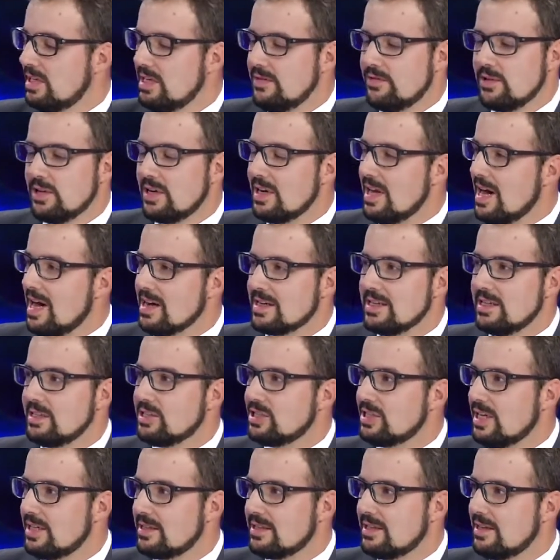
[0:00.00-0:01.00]
your
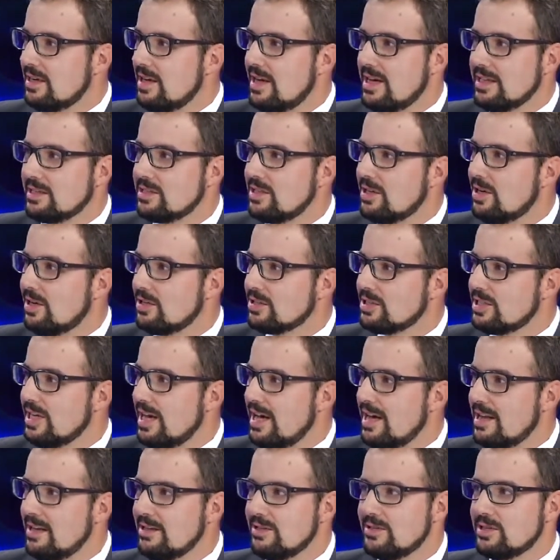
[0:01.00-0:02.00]
luggage at the
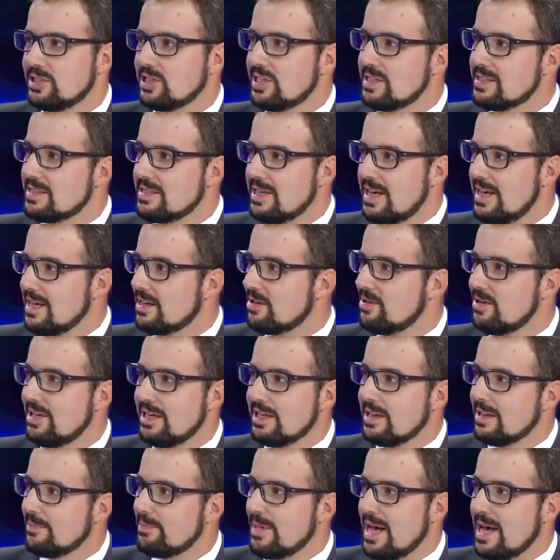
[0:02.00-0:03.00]
hotel. You just take your
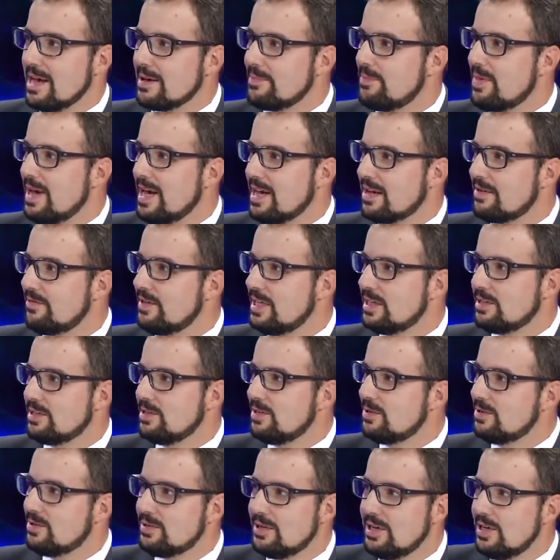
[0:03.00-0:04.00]
little backpack with
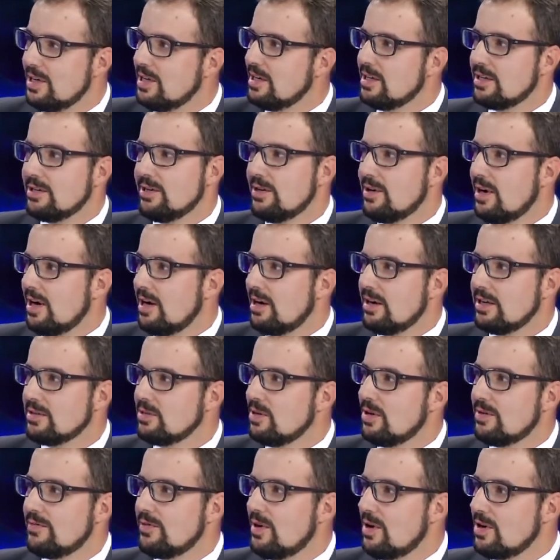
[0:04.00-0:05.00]
you.
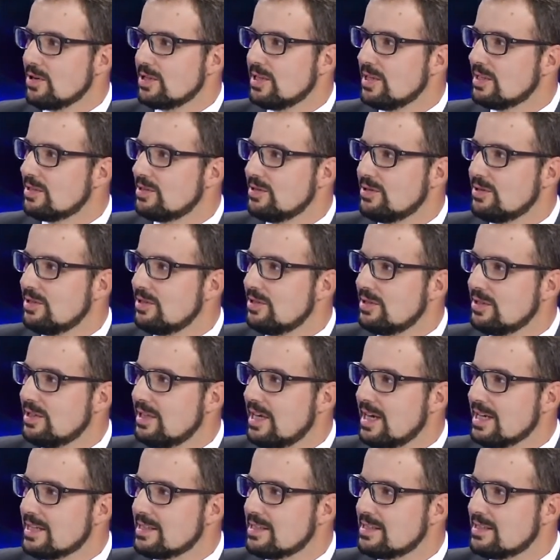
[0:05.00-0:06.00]
You're walking to your
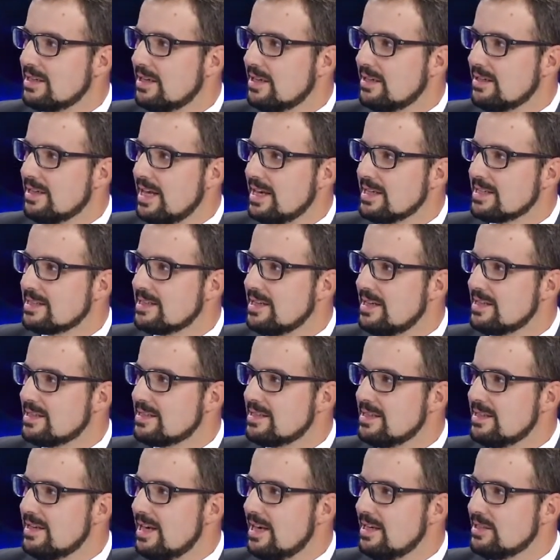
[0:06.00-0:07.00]
next
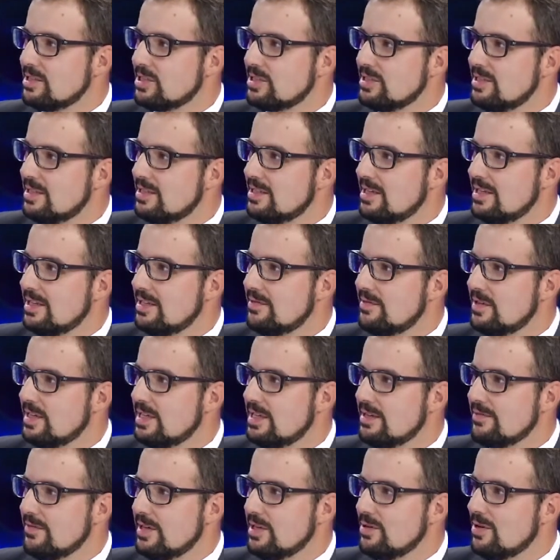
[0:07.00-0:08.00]
destination in the
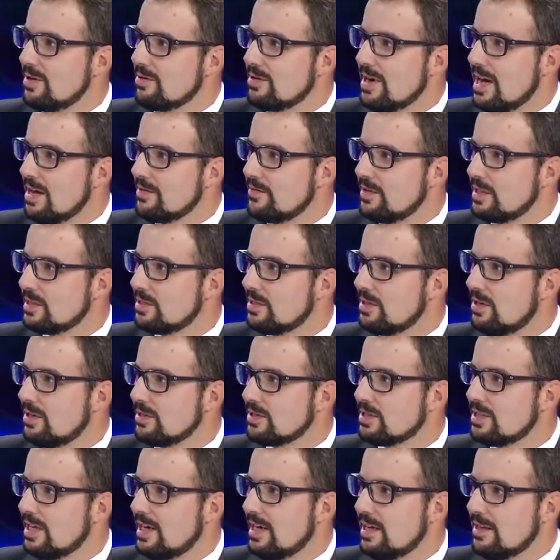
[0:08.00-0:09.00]
evening when you arrive at the
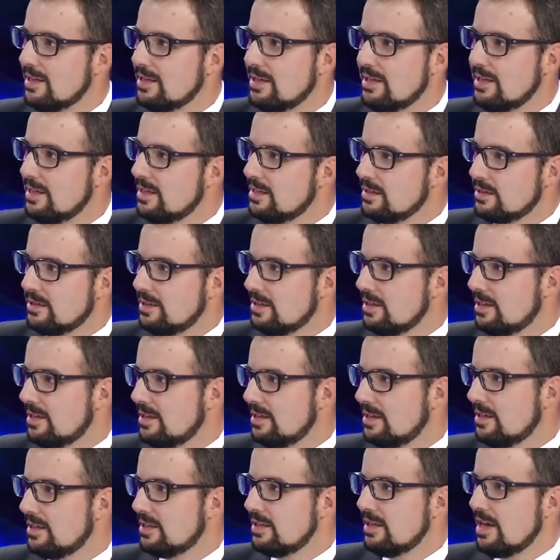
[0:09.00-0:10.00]
hotel.
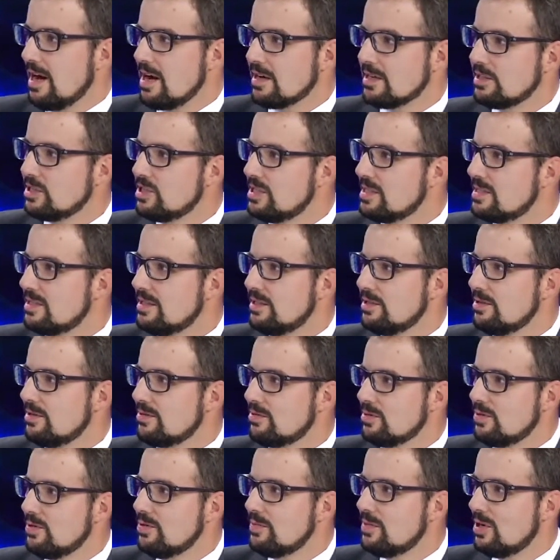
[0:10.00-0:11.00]
The luggage is in your
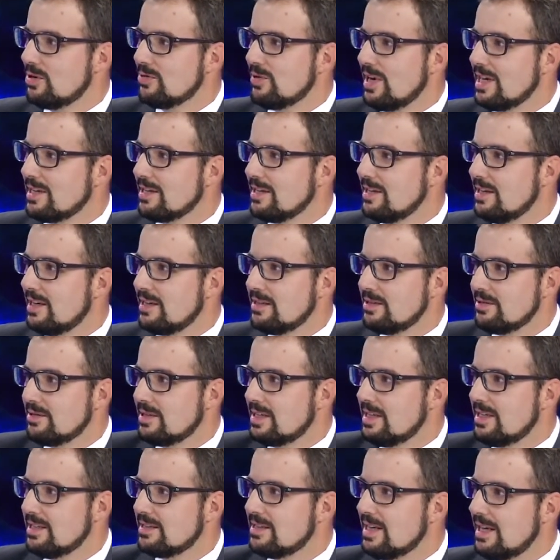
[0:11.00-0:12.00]
room already, and you
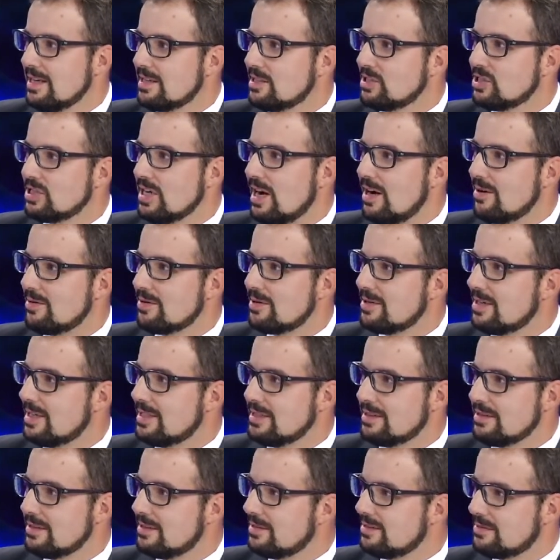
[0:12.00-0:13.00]
can take a shower
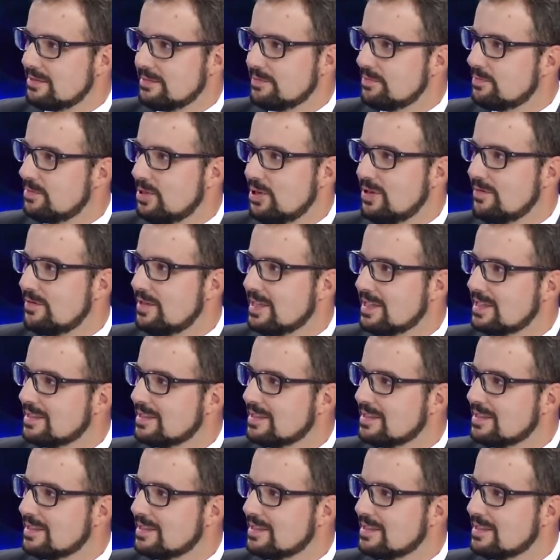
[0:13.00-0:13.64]
and perfect.